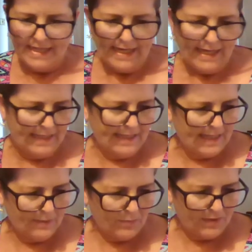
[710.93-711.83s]
And
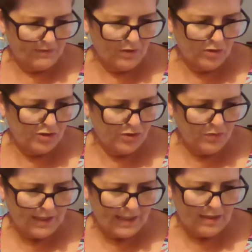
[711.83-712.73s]
then we've got
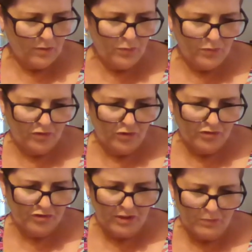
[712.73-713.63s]
Juliet Uzor.
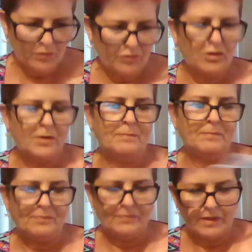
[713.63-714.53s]
She was
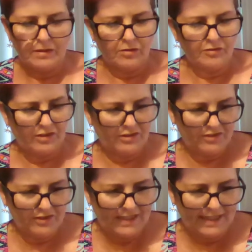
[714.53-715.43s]
um, a
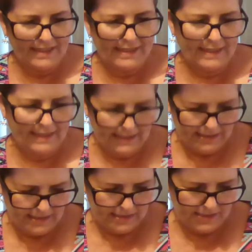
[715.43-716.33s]
contestant in the
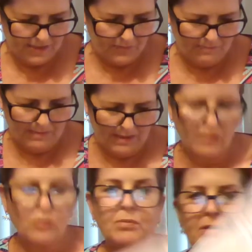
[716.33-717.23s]
Sewing Bee a couple of